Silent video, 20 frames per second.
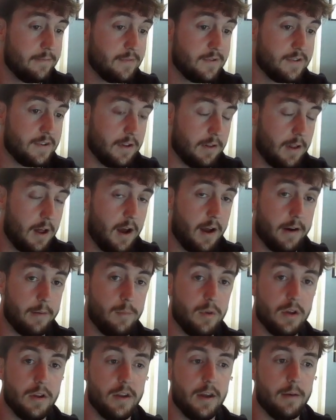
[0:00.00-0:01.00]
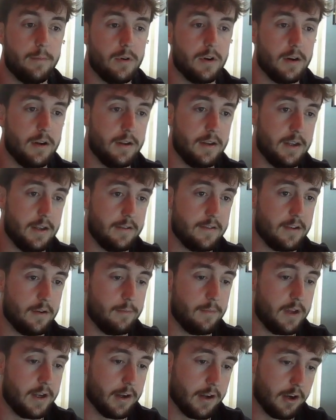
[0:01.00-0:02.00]
It's a lot of buildup. You're going to need something
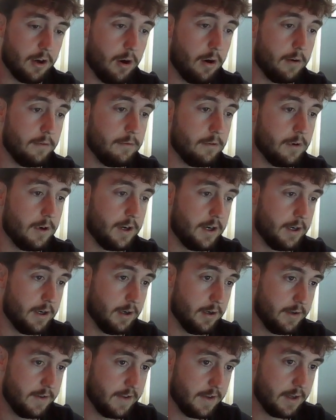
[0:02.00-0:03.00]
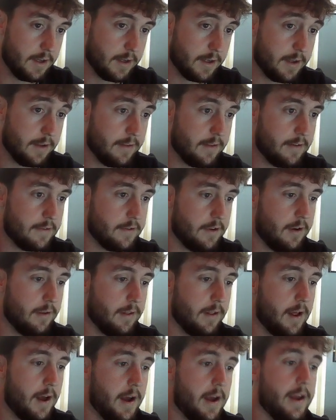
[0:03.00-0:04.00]
like a Gardevoir here to get this
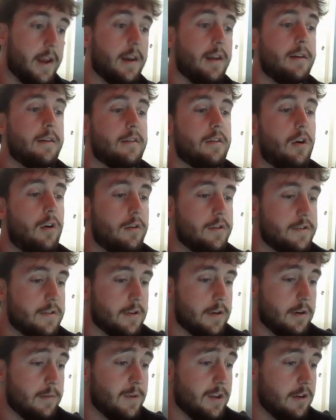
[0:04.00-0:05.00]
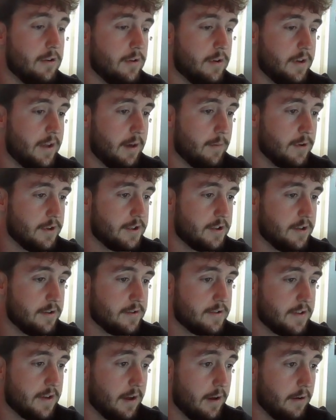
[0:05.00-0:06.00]
online. Also going to be doing damage to
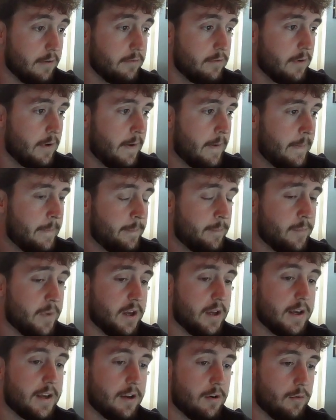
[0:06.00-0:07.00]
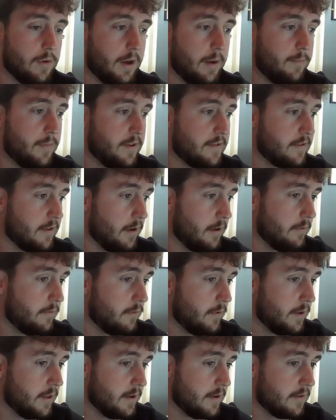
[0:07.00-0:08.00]
yourself, but it can ramp itself
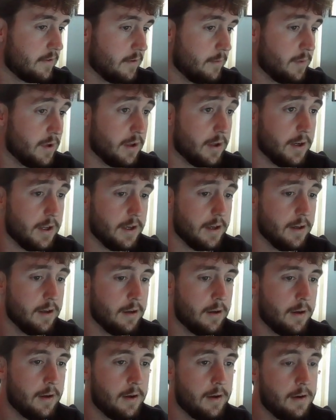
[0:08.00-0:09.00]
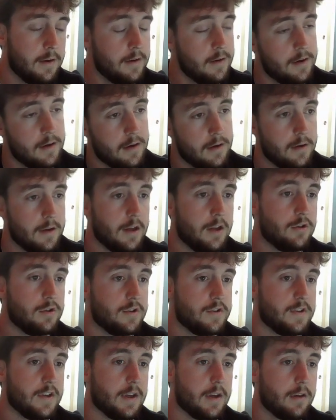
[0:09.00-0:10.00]
with its ability.
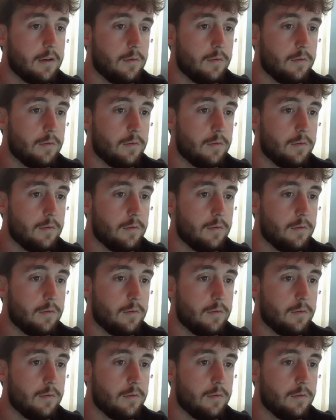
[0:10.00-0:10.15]
Interesting.